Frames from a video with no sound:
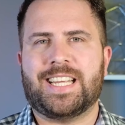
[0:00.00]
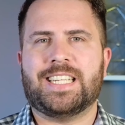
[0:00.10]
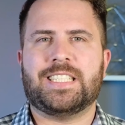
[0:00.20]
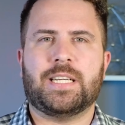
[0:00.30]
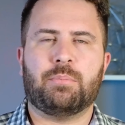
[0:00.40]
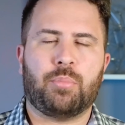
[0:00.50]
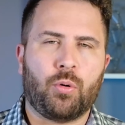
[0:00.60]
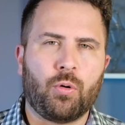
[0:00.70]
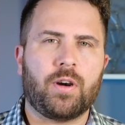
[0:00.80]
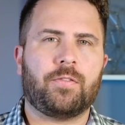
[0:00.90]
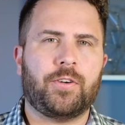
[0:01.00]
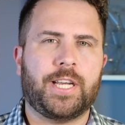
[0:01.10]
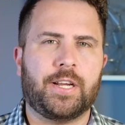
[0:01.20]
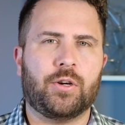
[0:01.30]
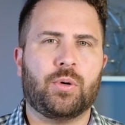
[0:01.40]
it's important for
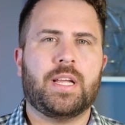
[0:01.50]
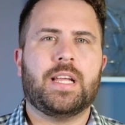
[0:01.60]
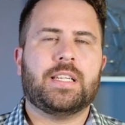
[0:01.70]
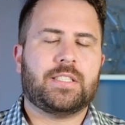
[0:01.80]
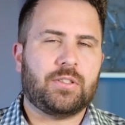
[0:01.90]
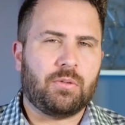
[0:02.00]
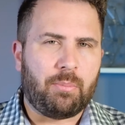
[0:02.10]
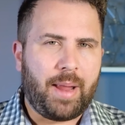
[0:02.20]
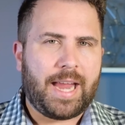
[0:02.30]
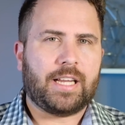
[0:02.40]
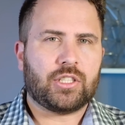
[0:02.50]
you to make